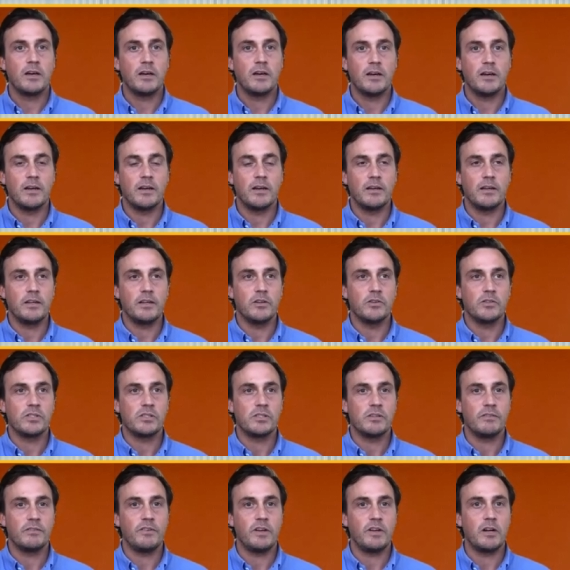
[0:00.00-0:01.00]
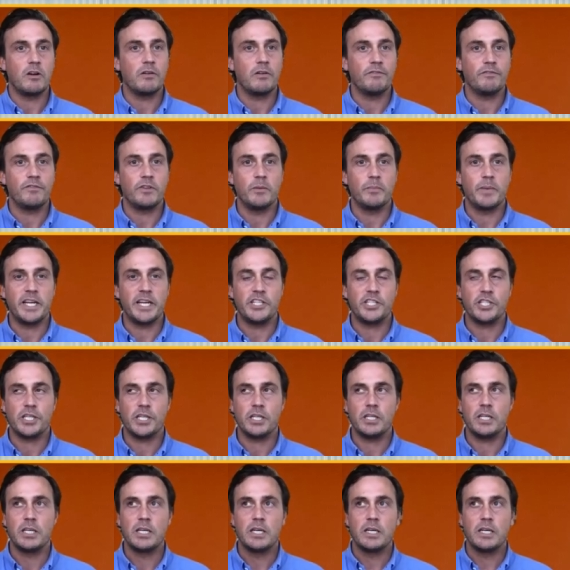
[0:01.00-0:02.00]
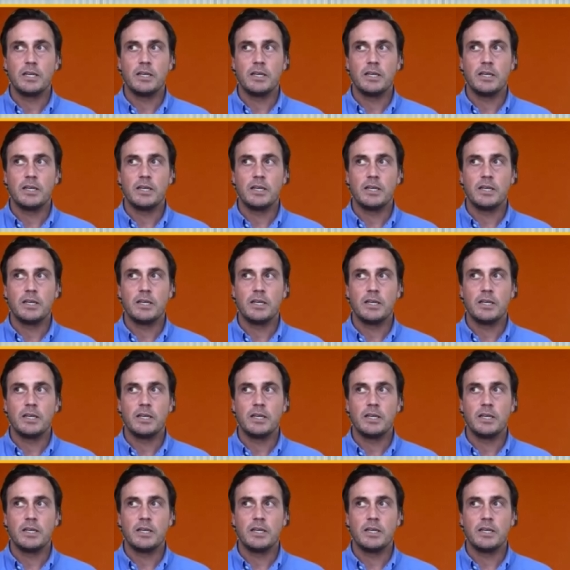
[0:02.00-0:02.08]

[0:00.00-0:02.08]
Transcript: uh, you know, severe inflammation.